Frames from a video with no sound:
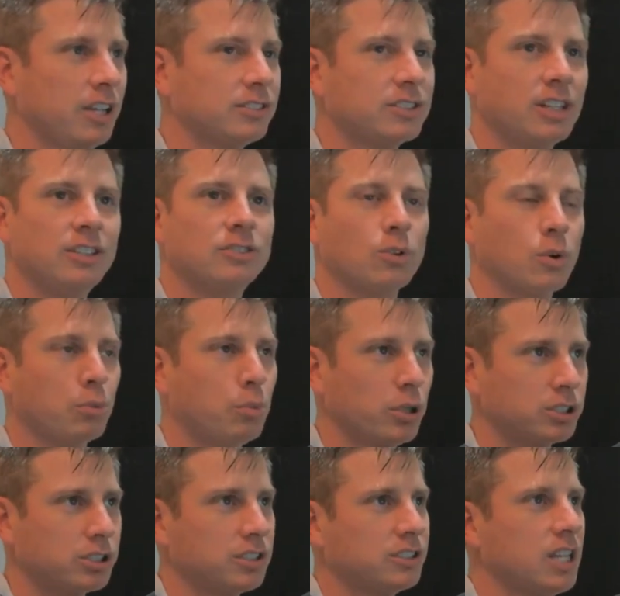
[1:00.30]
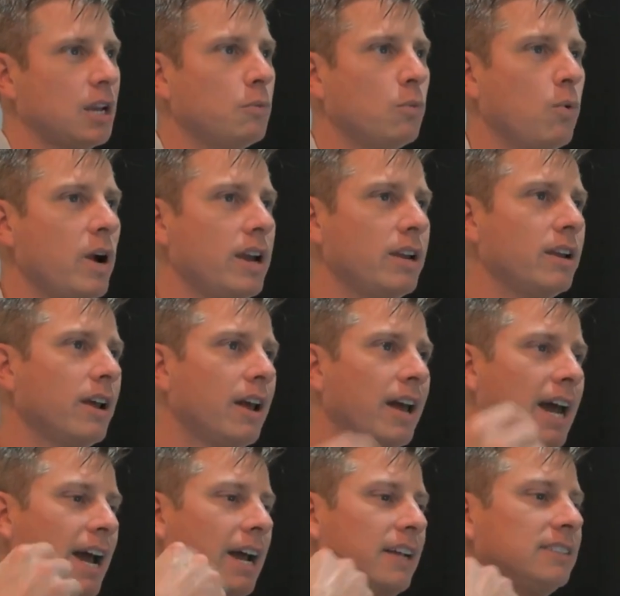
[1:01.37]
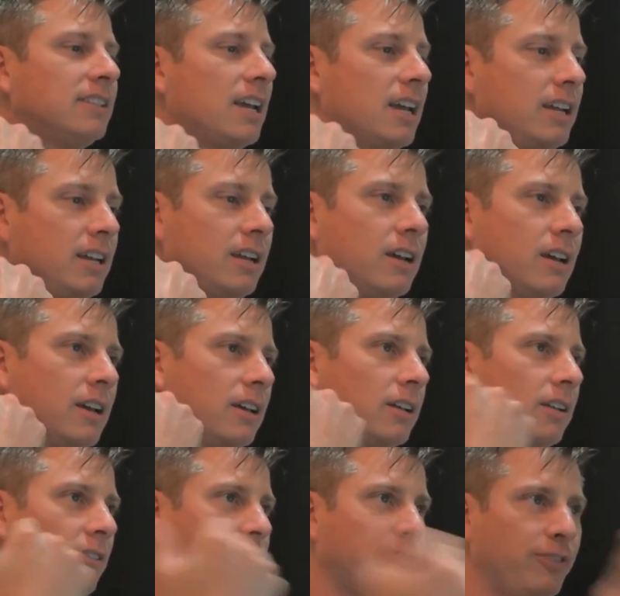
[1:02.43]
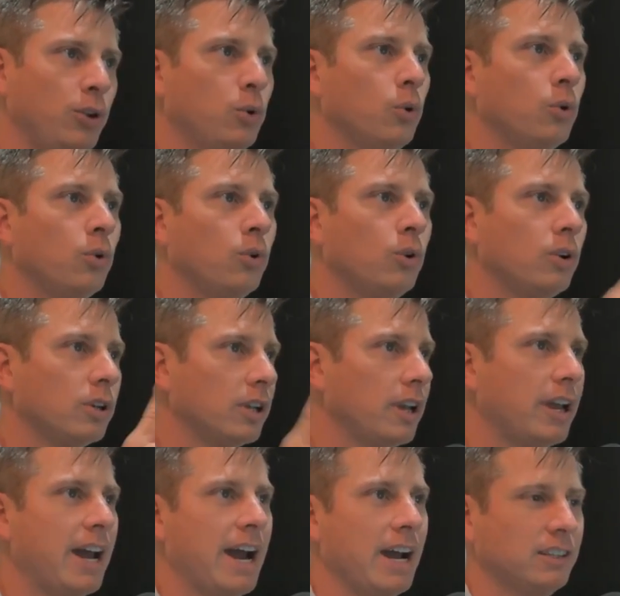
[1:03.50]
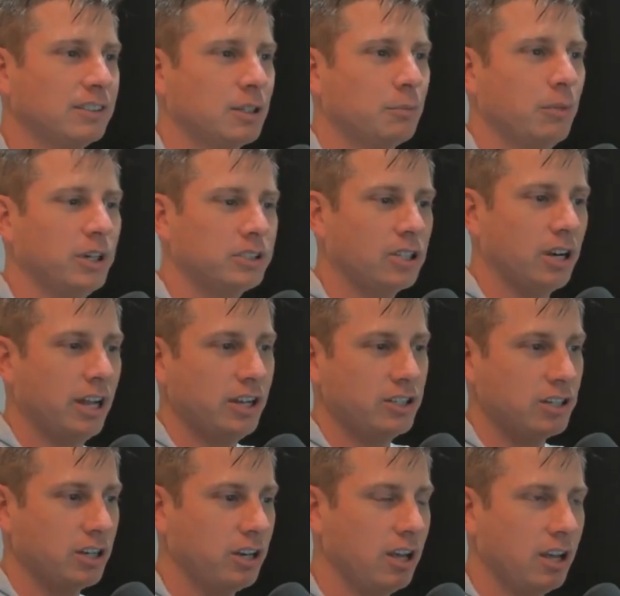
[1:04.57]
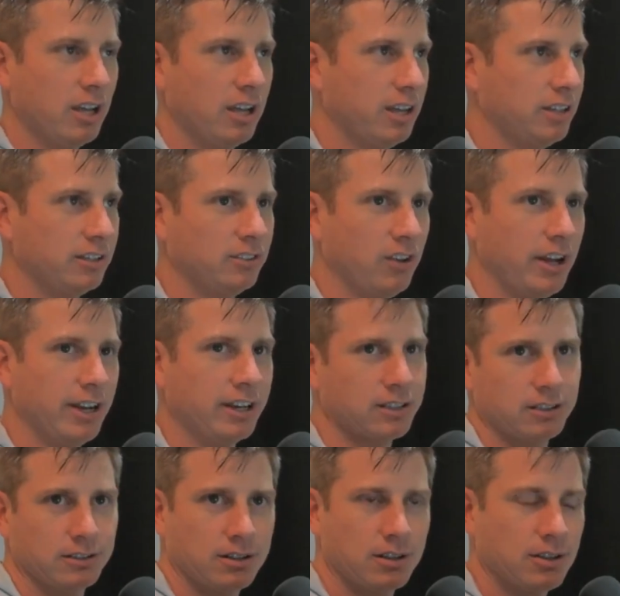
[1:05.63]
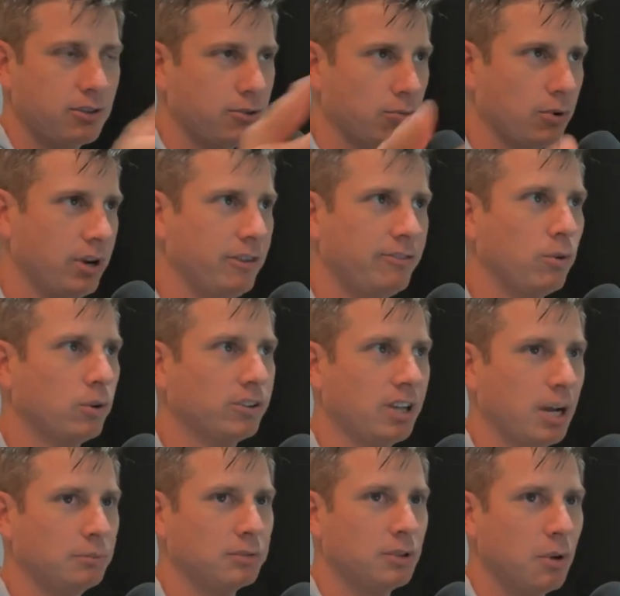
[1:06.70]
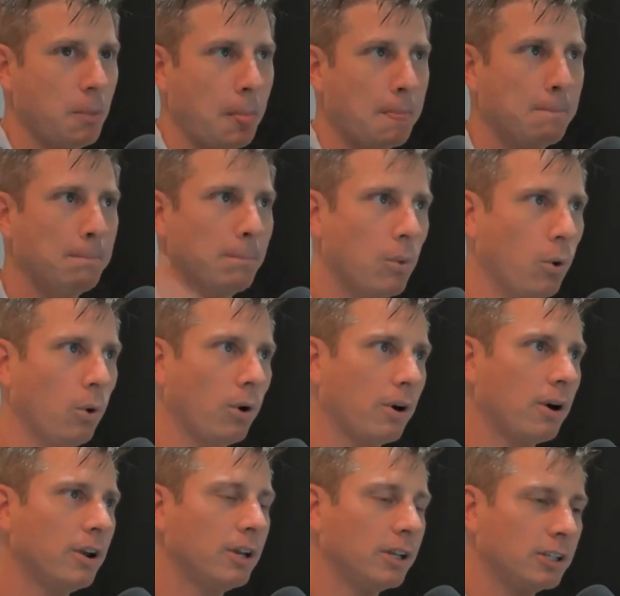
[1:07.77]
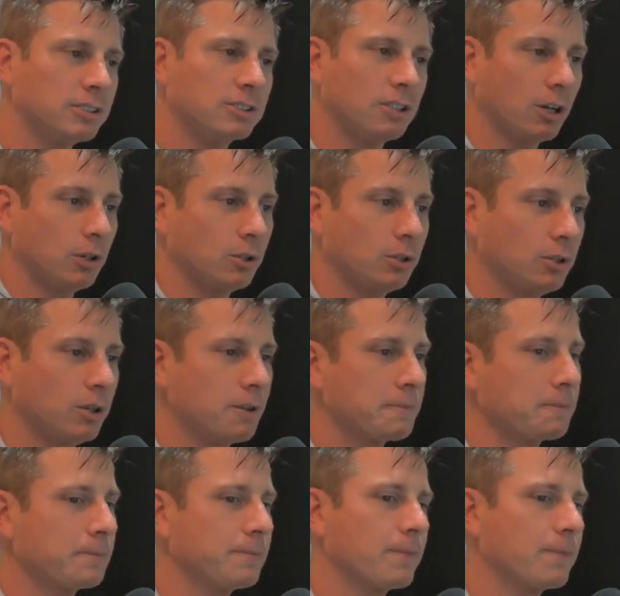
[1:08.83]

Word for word: distance or push the same weight as a fuel gas combustion engine is like three to four times more. So